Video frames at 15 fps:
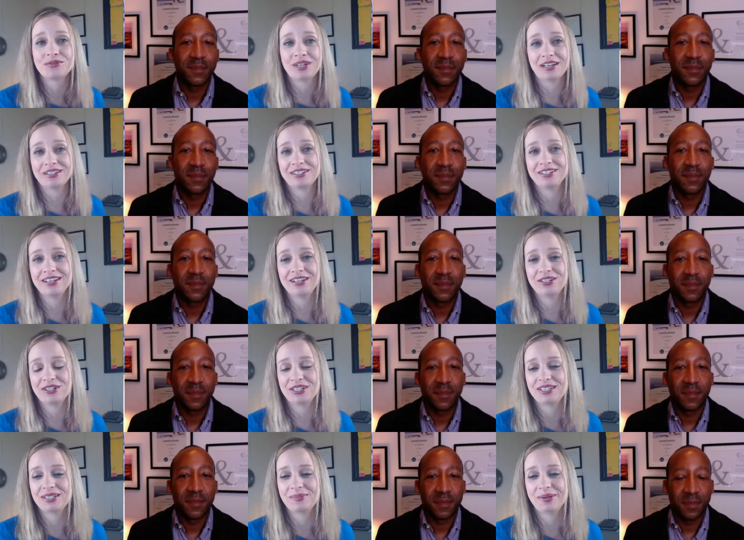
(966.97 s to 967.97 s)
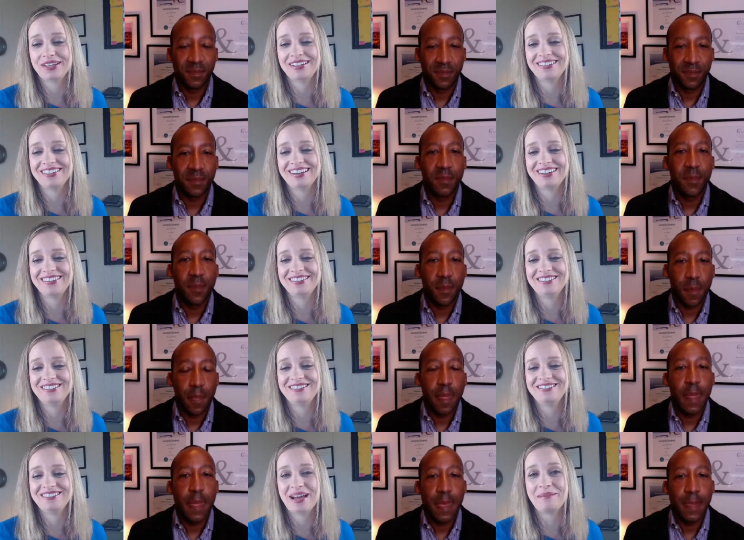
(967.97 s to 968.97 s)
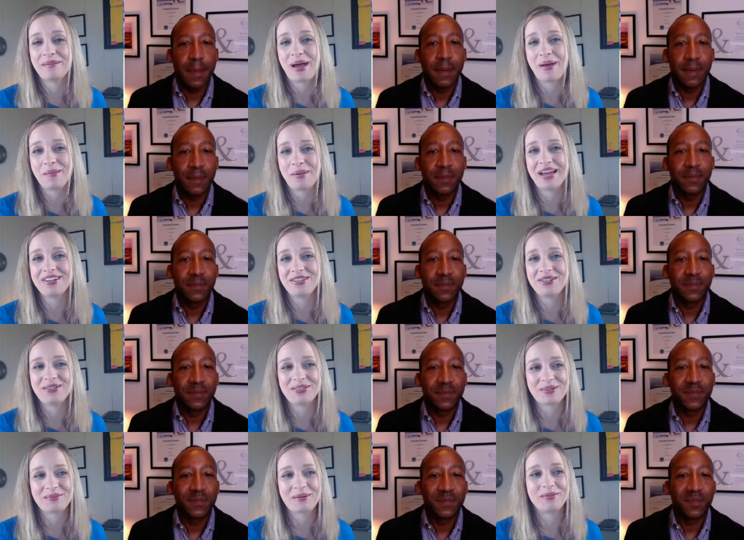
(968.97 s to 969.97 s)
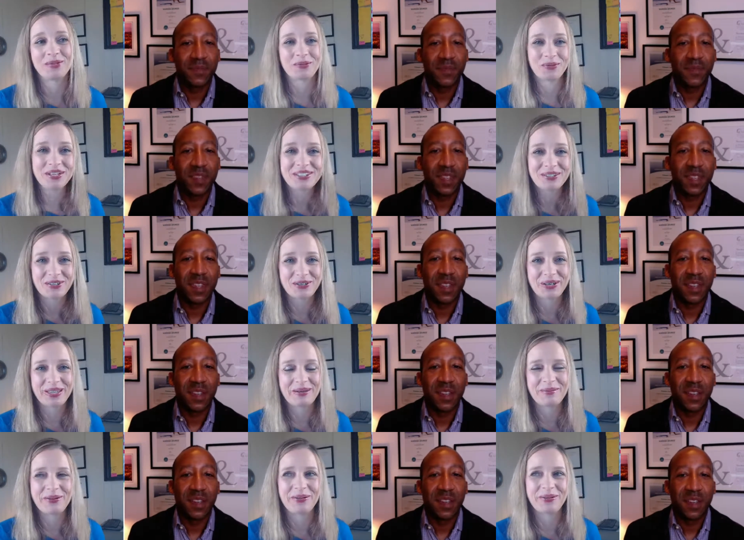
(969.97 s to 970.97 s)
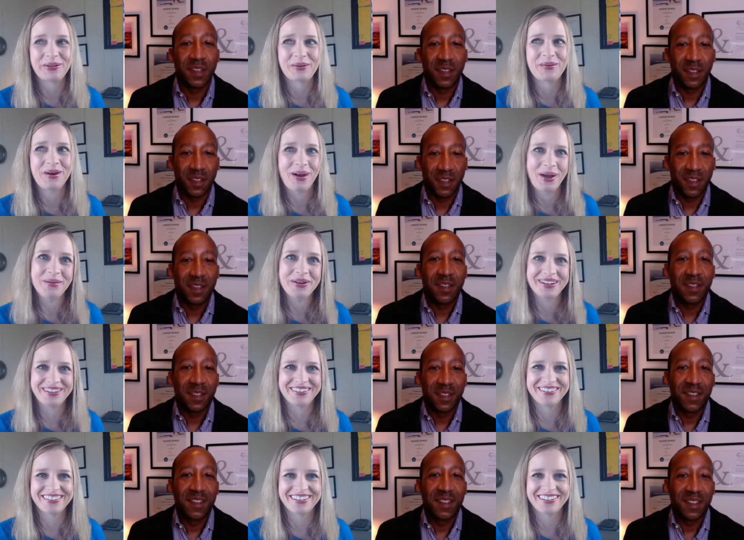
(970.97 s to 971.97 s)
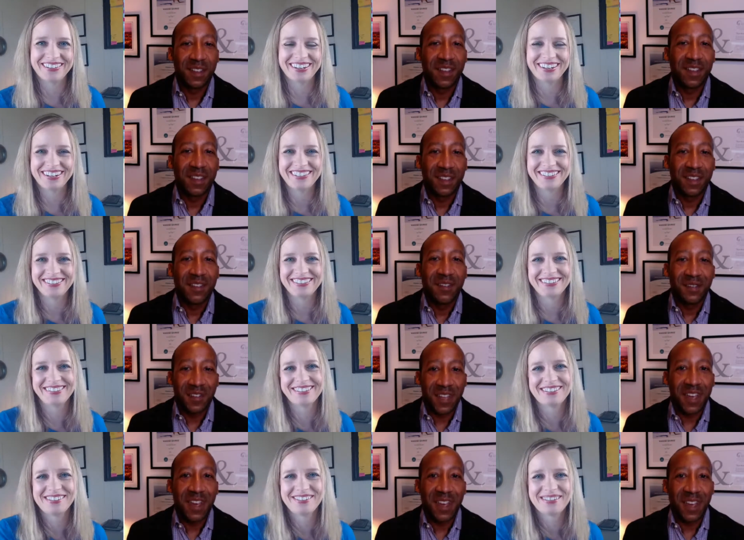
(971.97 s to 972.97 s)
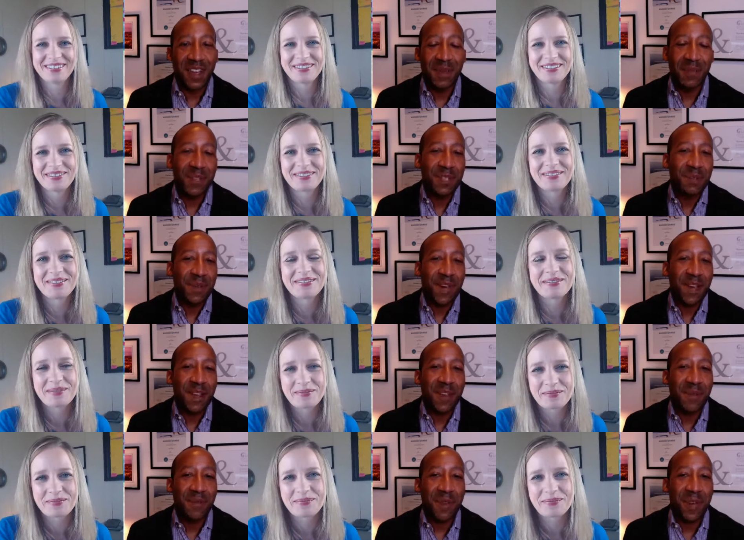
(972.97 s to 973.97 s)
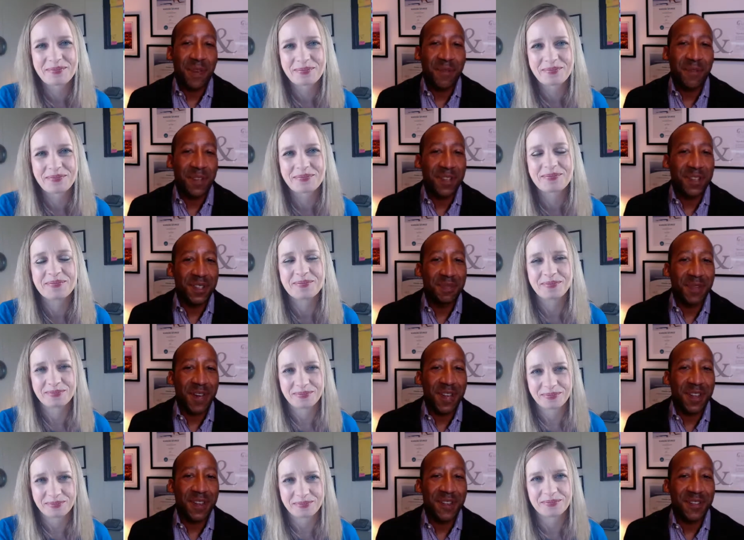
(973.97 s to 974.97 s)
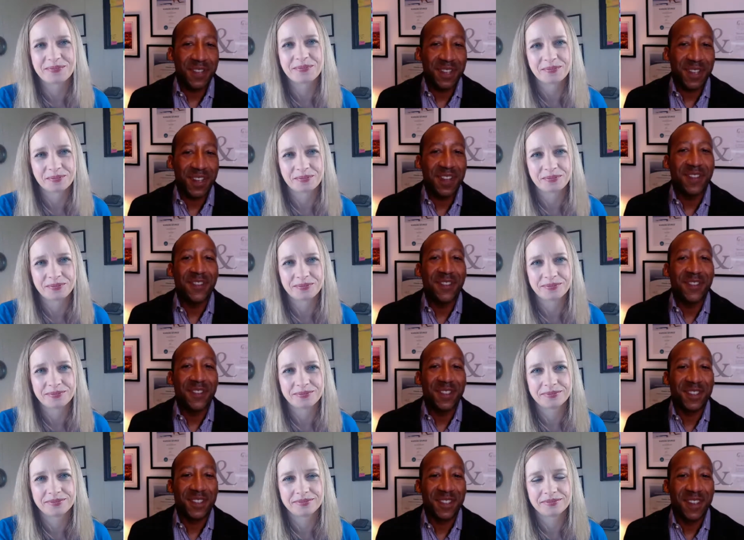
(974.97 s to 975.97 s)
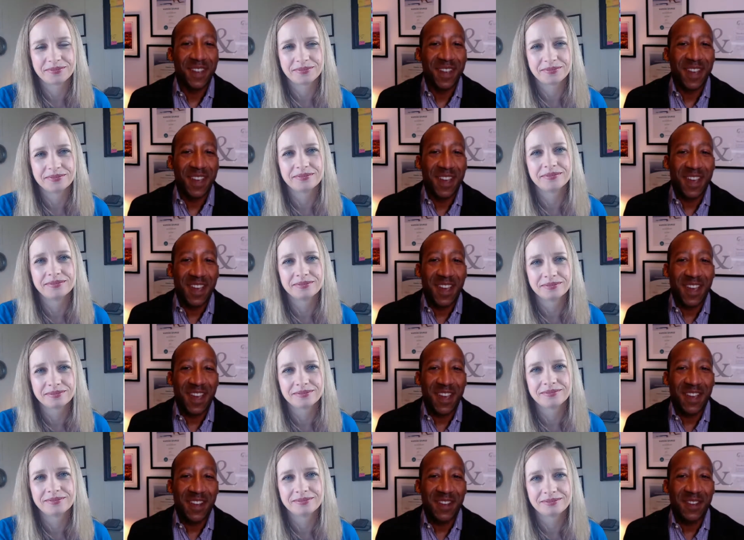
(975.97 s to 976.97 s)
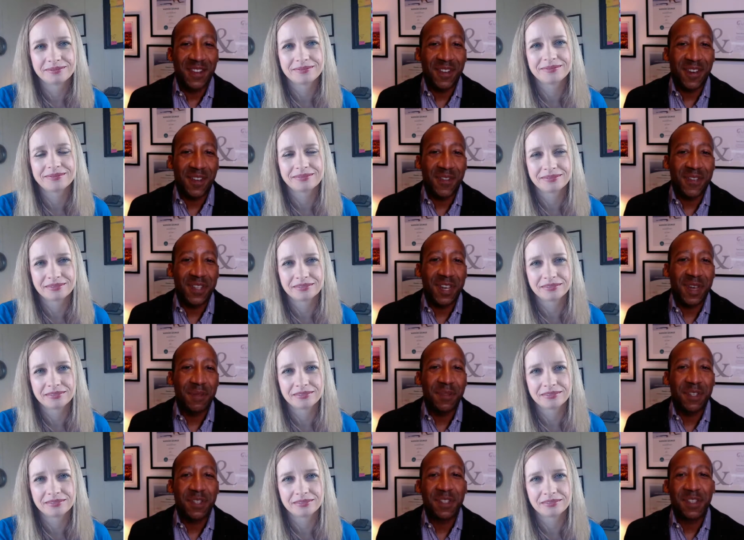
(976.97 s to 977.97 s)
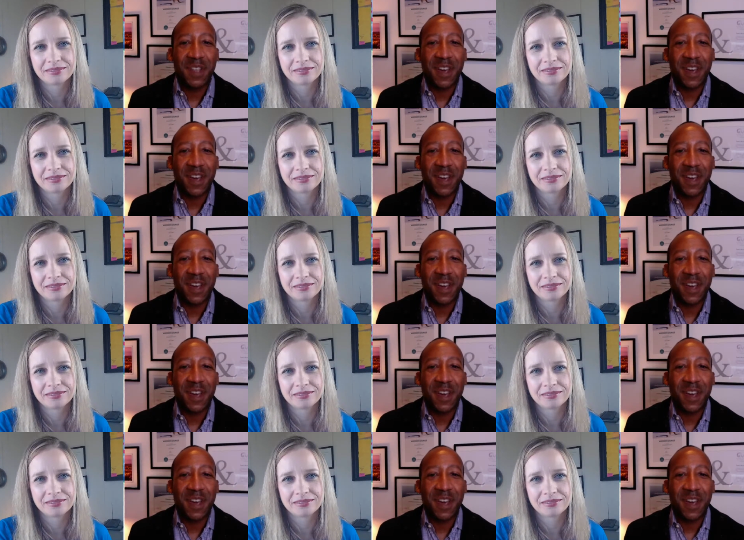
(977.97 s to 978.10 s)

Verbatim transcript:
Speaker 1: of destinations, but you know, I, I imagine sometimes you're researching them and you're like, wow, I want to go there, right?
Speaker 2: Yeah, and I'm inspired by what mm-hmm. inspires others and oftentimes it's